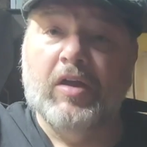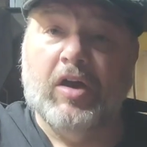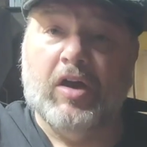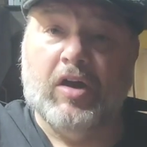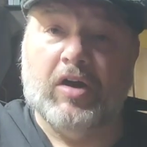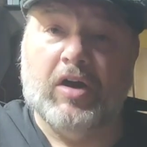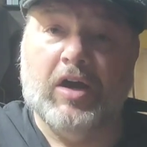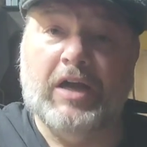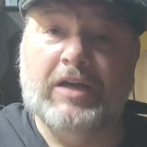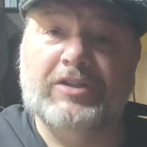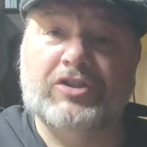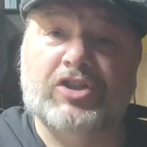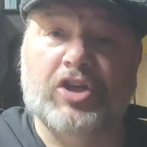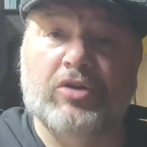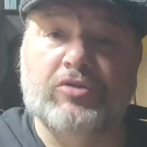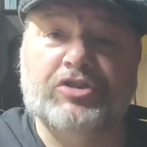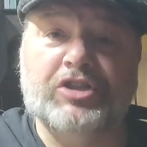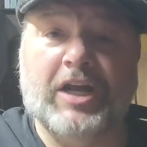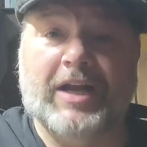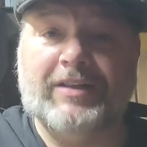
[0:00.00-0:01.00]
All right,
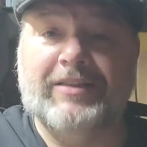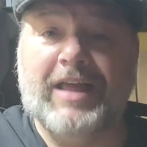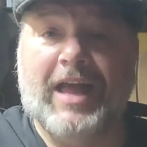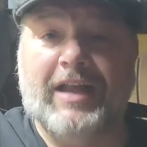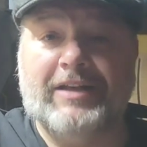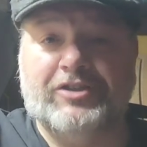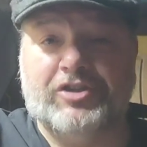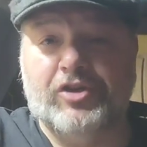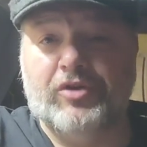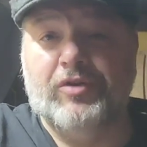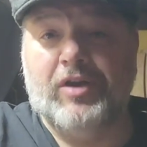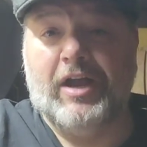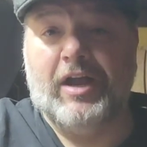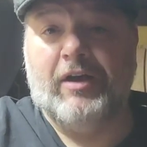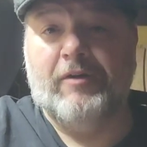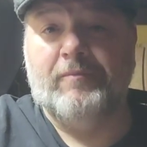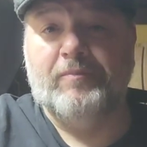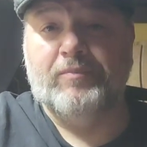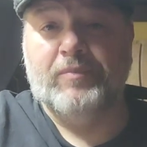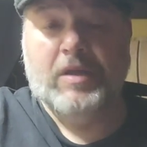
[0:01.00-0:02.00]
so check that tune
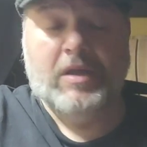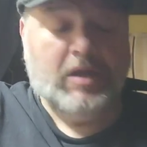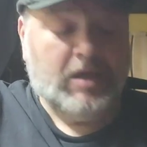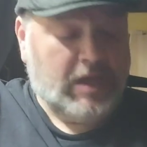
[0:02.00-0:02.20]
out.